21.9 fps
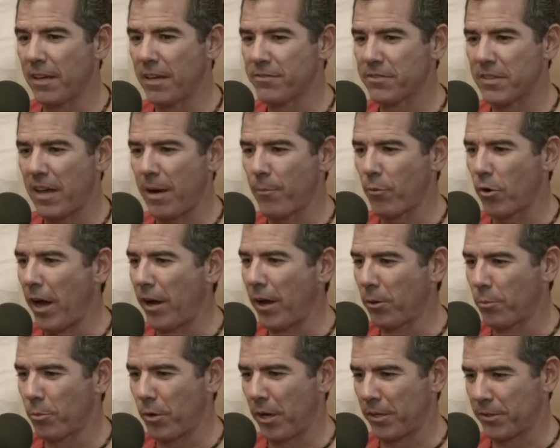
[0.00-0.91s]

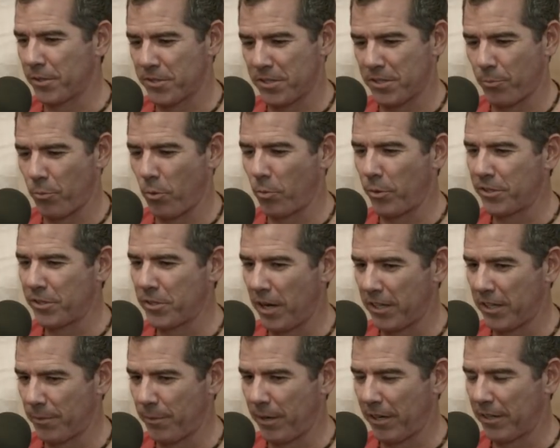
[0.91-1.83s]
Zamorano brought this up when we
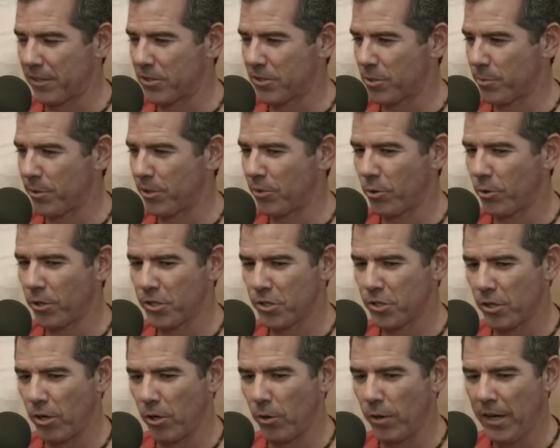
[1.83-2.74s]
talked about it on the Jimmy Dore
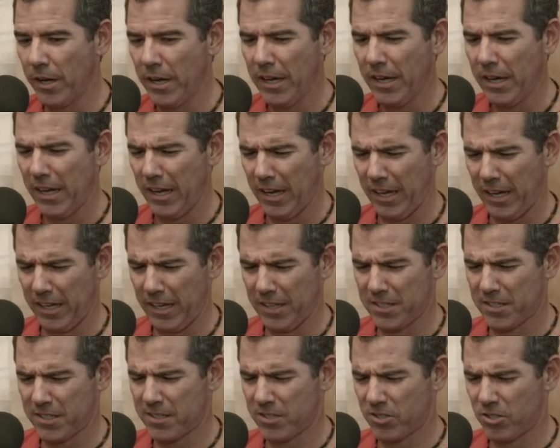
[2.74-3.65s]
show.
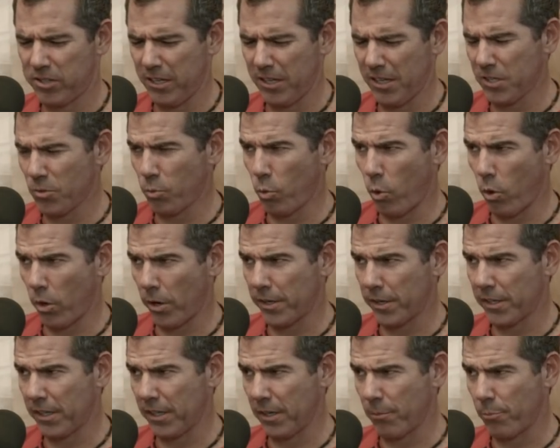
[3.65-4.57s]
Is Liz
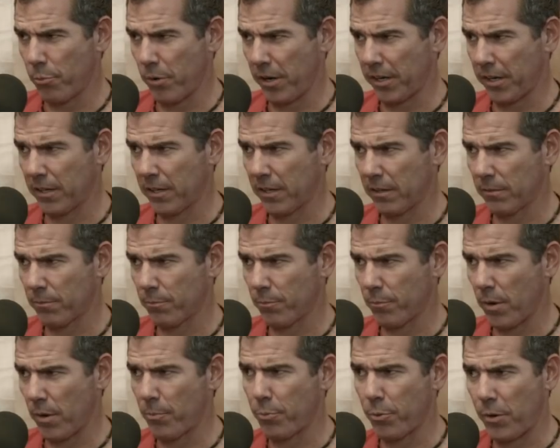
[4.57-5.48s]
Warren going to bring
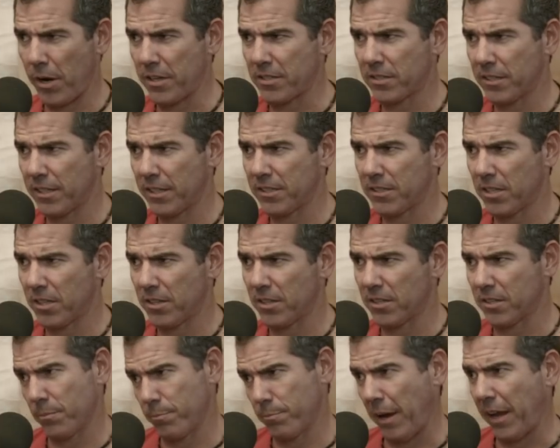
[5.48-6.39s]
Presley to
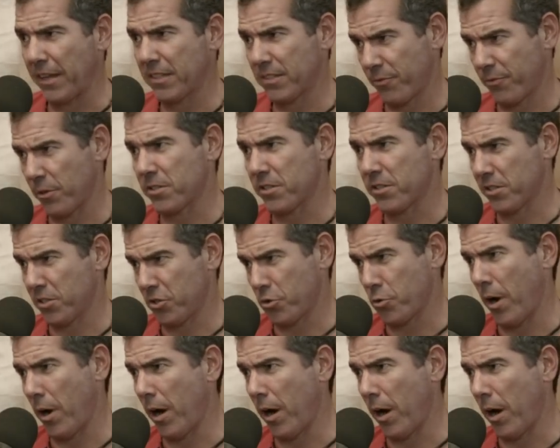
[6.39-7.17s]
the debates versus Trump?